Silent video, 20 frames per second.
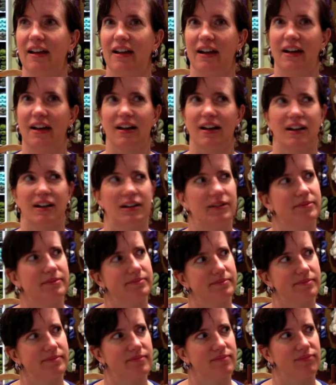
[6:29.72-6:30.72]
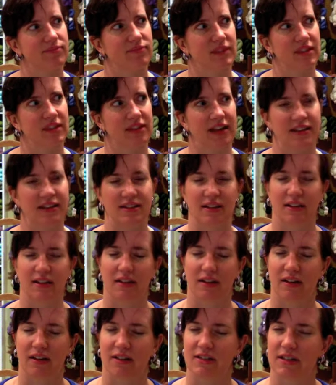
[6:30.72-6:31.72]
That's it.
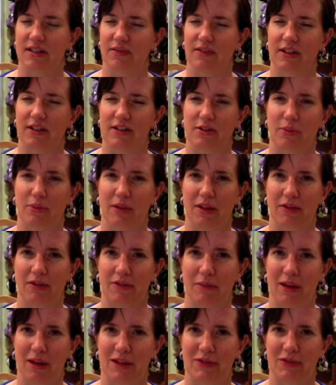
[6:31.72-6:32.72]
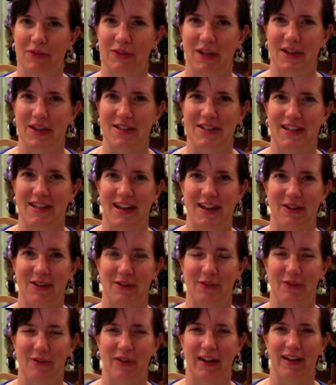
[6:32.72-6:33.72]
7 days a week, 3bagsfull.ca. You
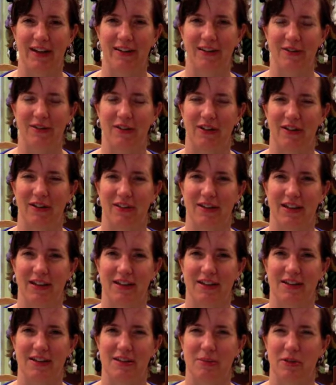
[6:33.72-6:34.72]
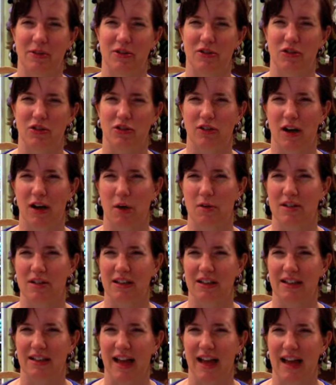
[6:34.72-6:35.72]
can find out all the details about store hours
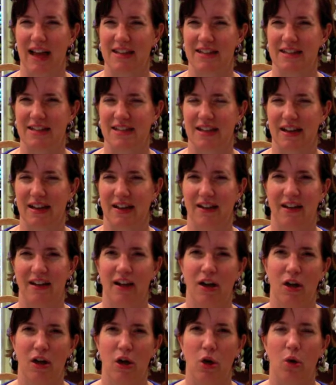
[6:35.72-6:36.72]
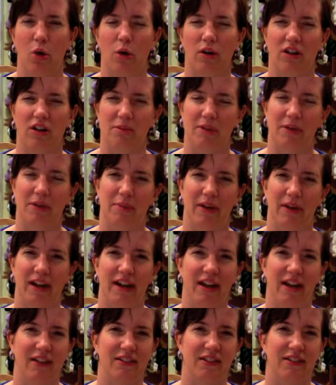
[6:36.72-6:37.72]
and classes there, or come on by
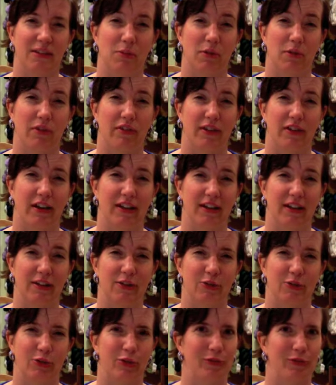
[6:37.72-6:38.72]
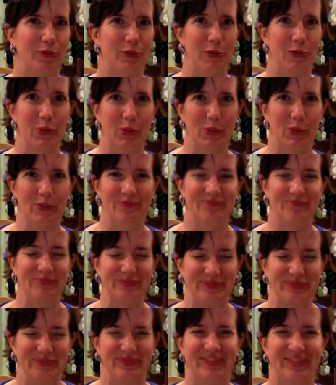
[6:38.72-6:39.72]
and see what we've got in store for you.
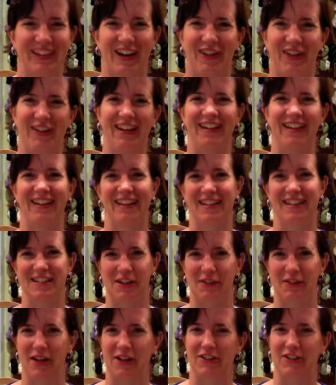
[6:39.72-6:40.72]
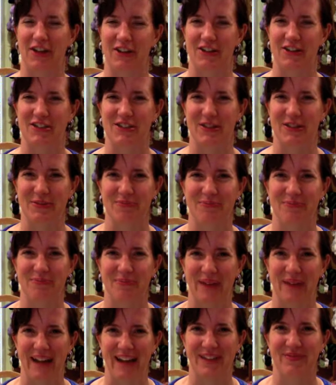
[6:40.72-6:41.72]
All right, that's all. I'll talk to you soon.
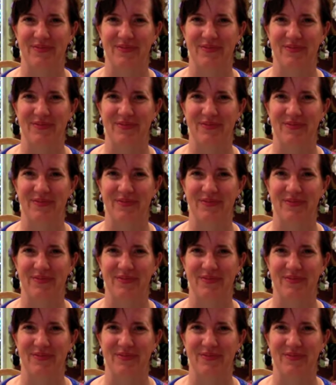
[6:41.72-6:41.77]
Bye.